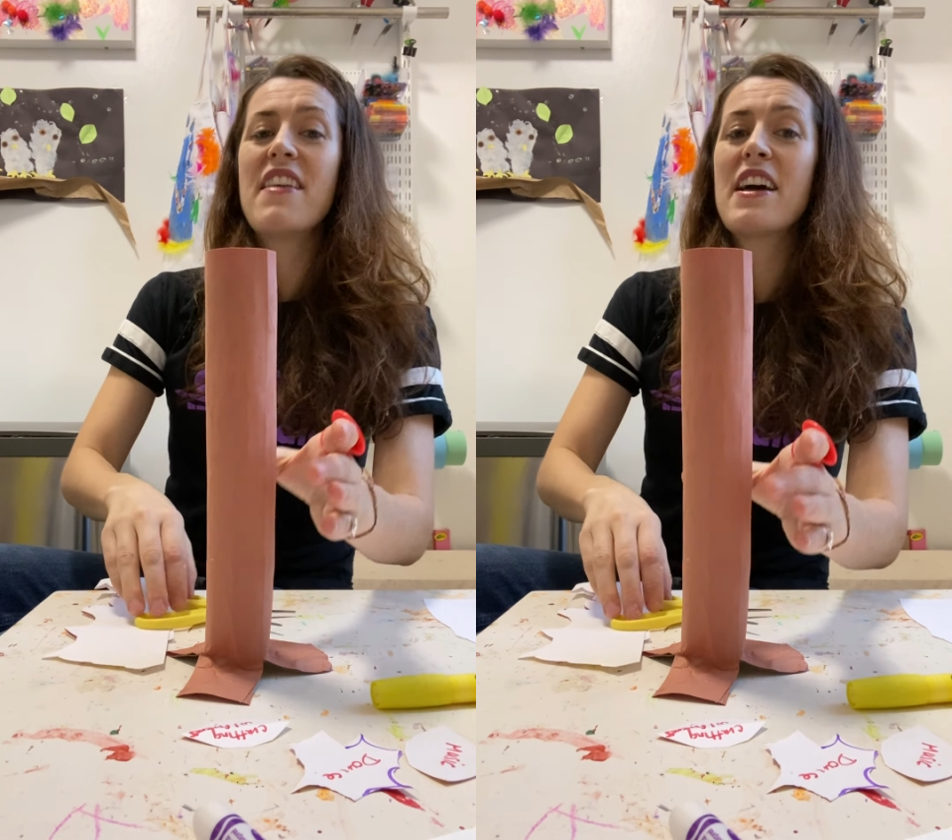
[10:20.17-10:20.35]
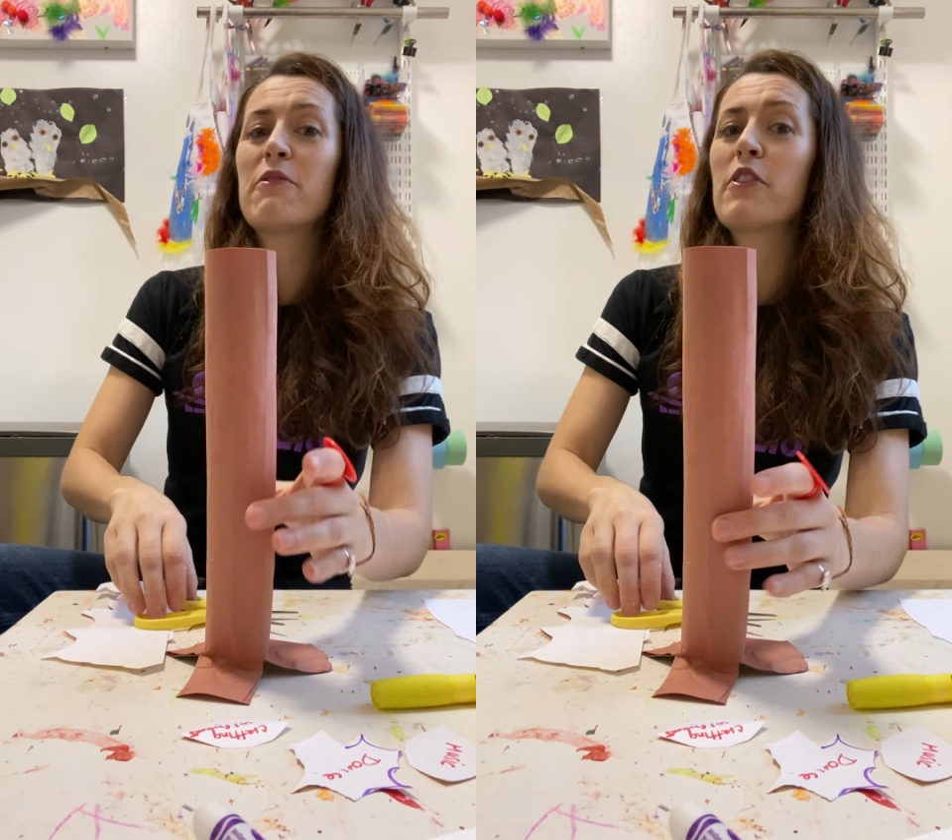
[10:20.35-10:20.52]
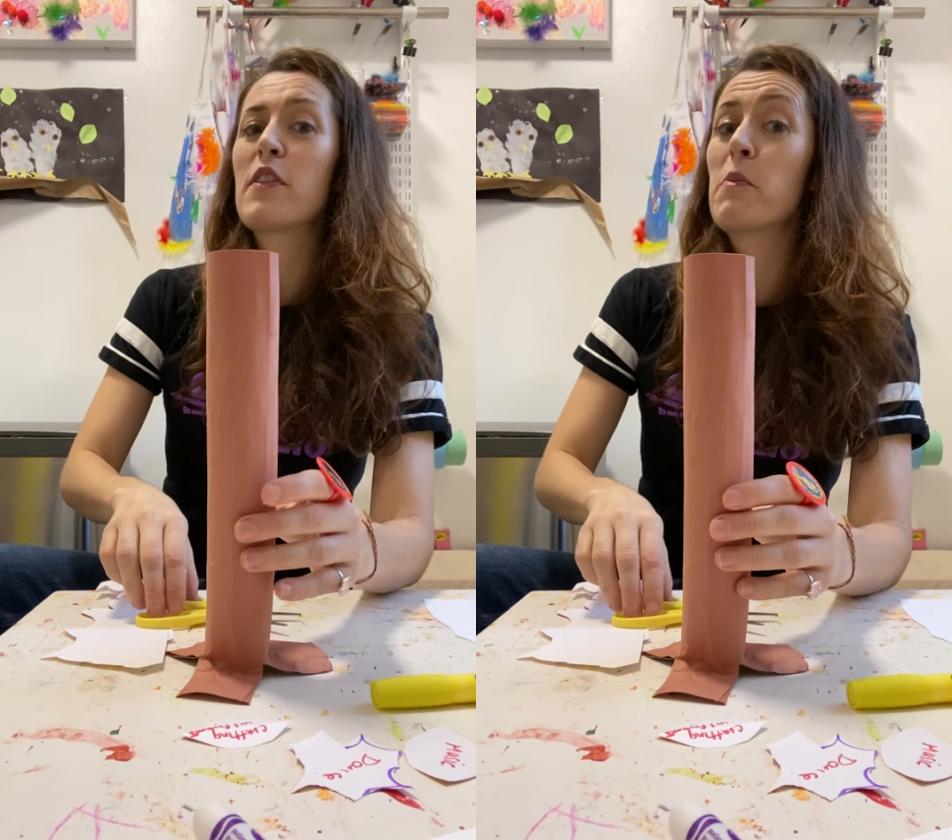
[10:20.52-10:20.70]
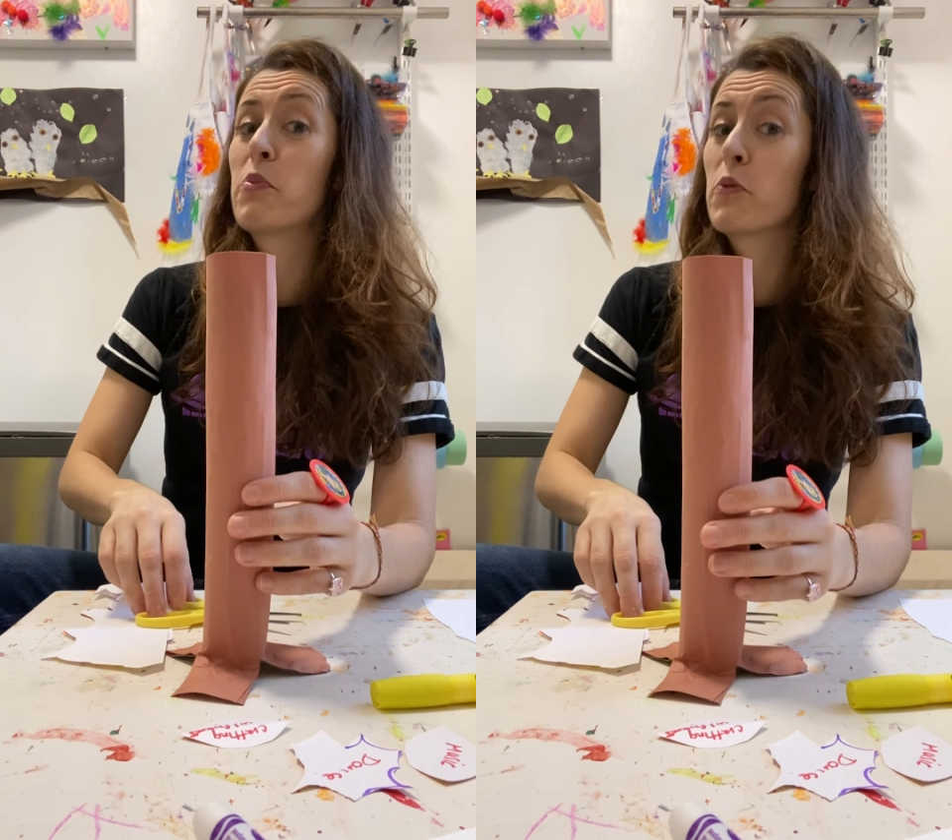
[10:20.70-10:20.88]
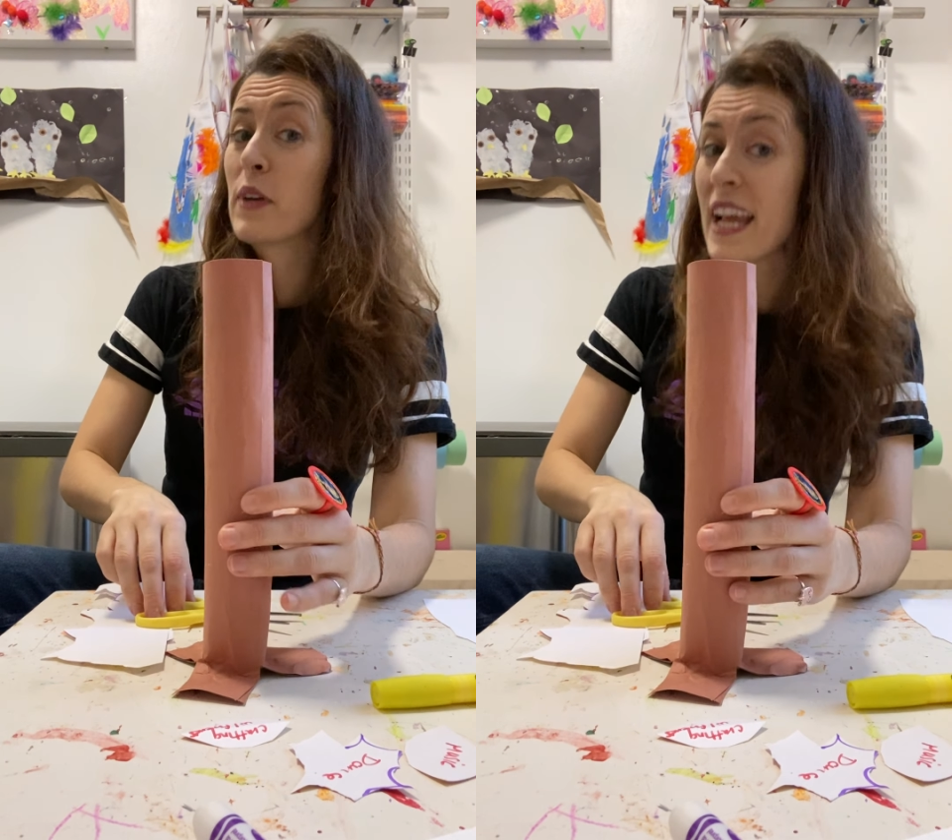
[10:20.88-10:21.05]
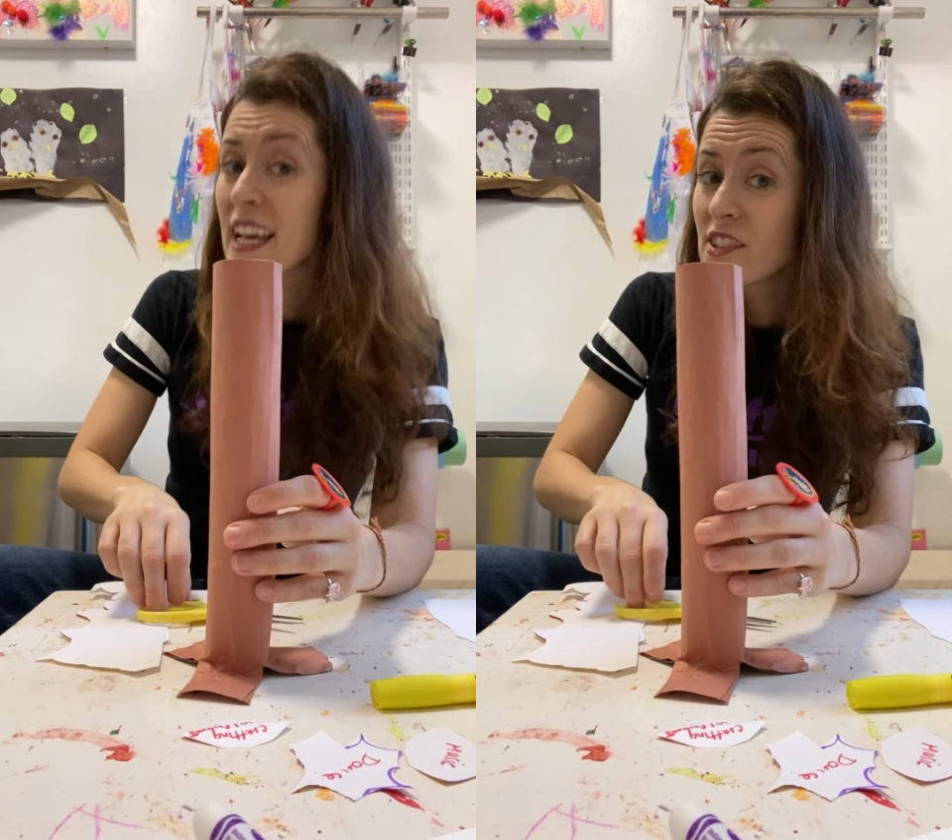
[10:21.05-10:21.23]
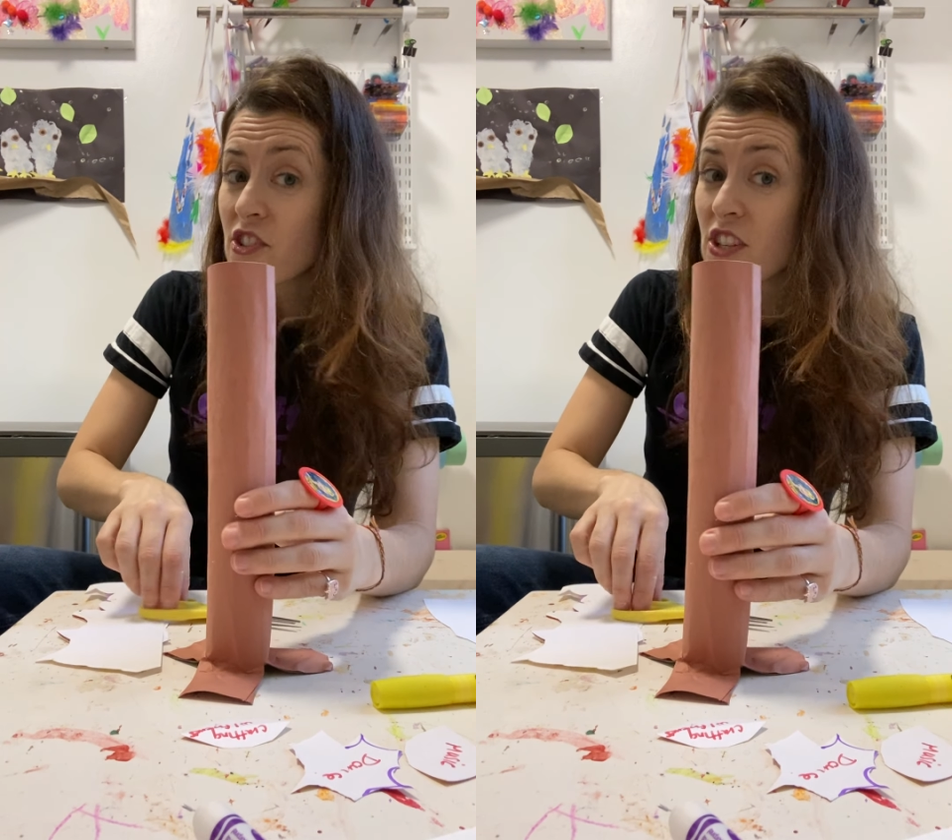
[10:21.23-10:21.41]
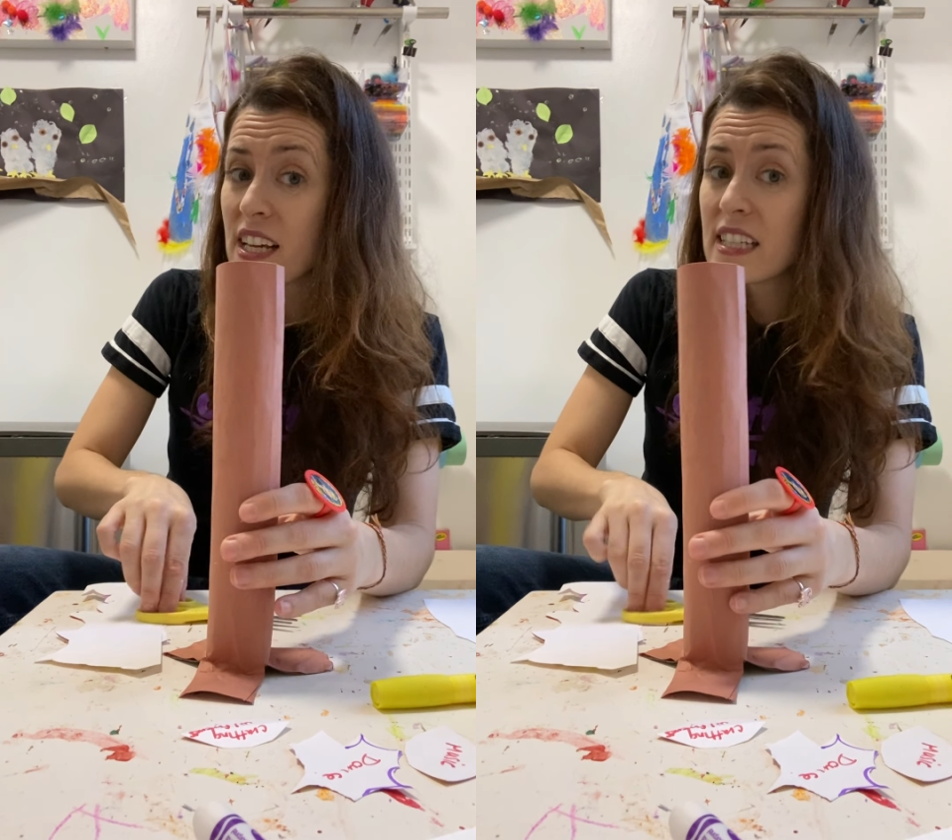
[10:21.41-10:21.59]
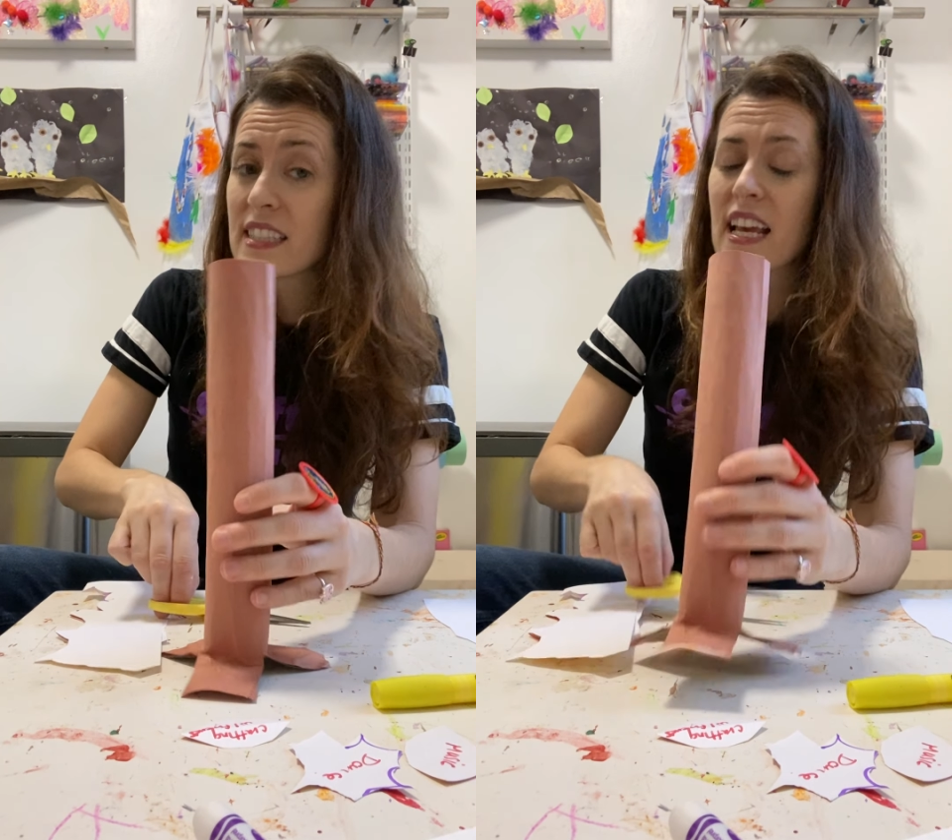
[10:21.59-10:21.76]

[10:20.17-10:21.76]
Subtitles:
then for the branches,